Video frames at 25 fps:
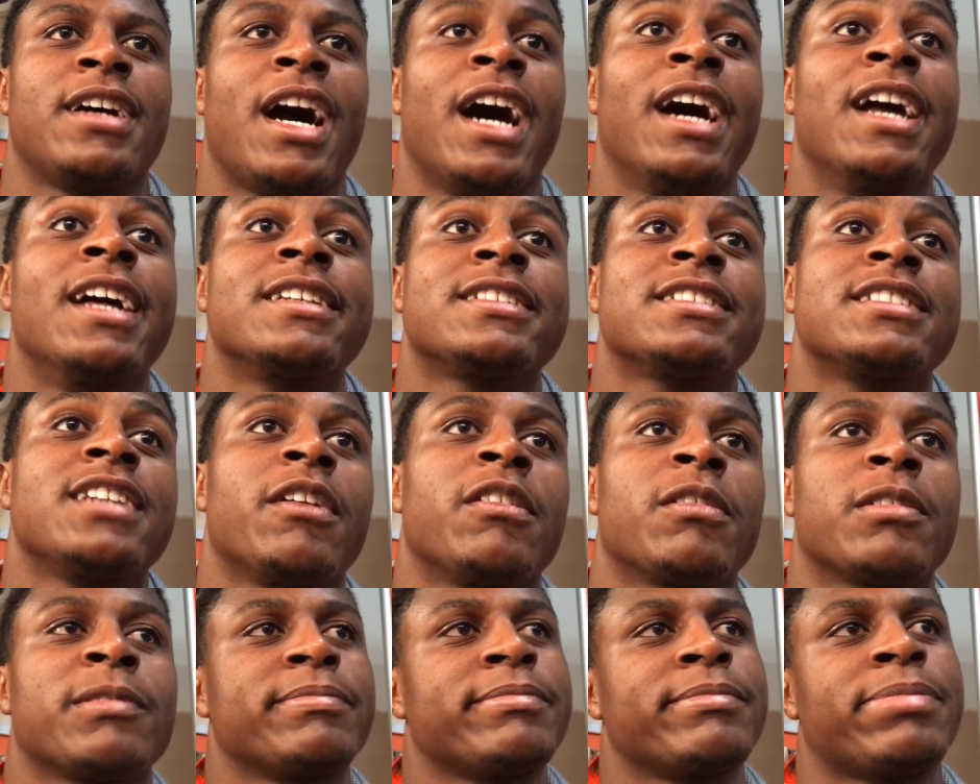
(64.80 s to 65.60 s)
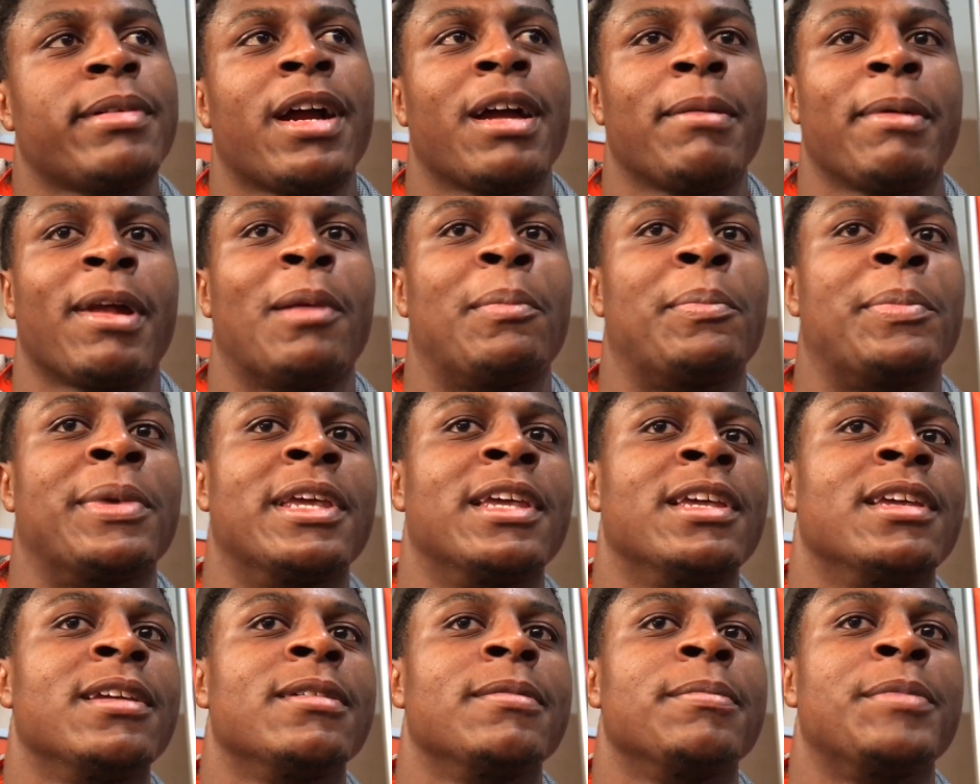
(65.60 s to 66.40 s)
honestly, I was probably about a
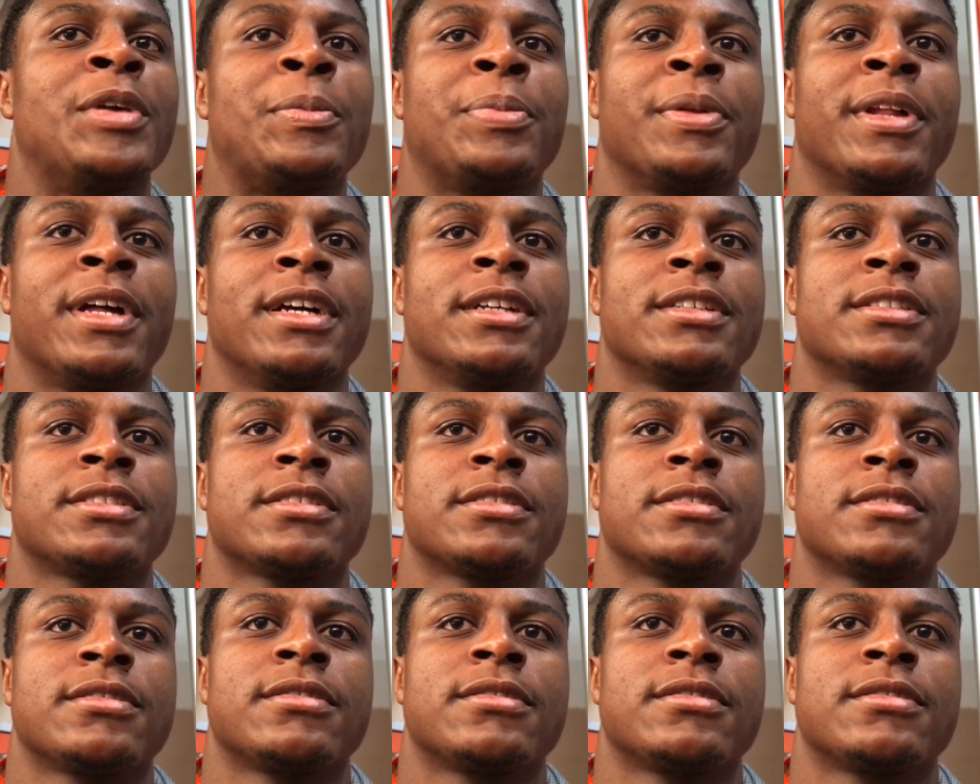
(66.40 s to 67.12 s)
B, B plus.